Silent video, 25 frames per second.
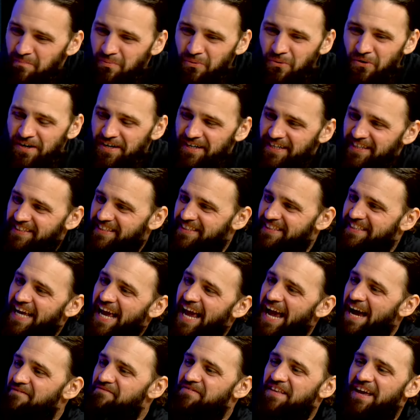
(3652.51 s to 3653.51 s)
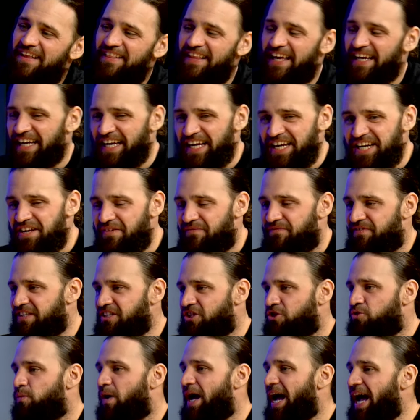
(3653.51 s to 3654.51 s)
important is it to have that, like,
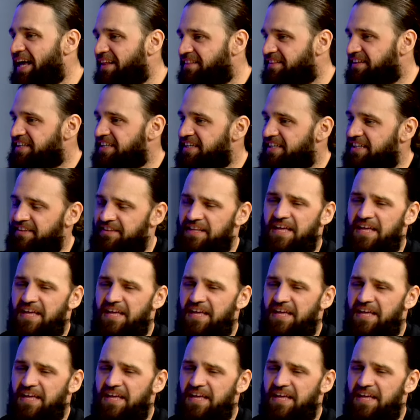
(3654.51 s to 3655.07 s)
individuality and